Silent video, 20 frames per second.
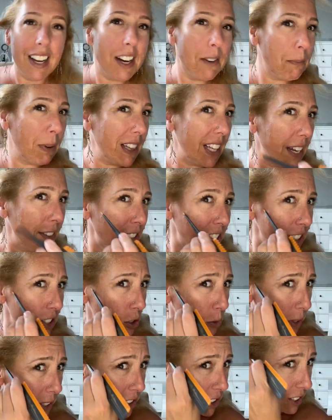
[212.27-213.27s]
My life
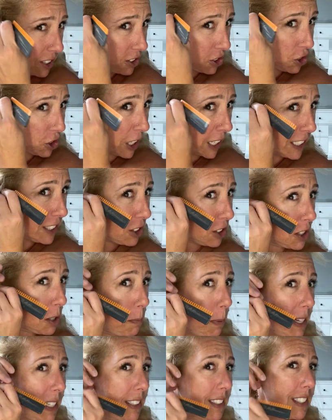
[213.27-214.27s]
situation has changed a
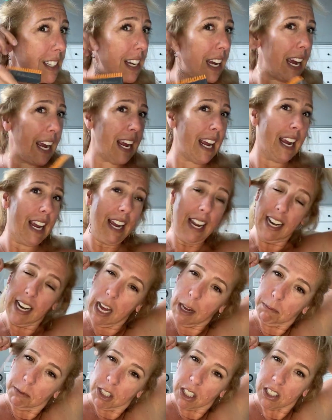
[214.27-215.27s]
bit and
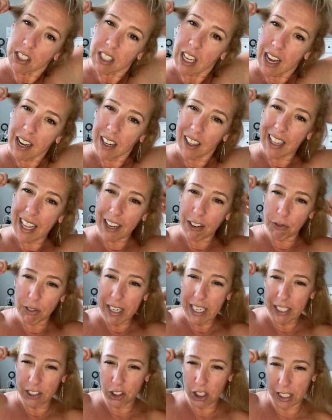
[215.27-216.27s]
I'm just kind of like
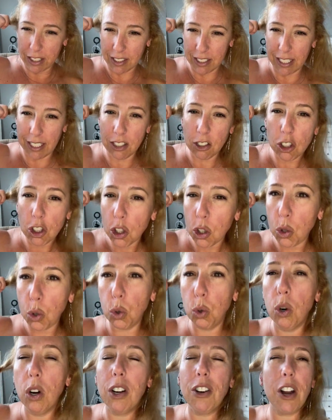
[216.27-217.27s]

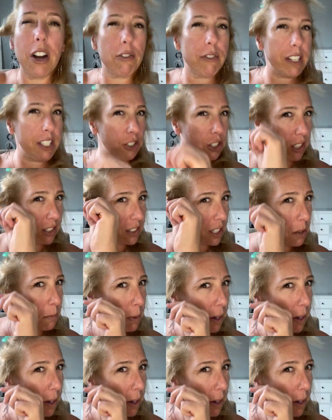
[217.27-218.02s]
not readjusting,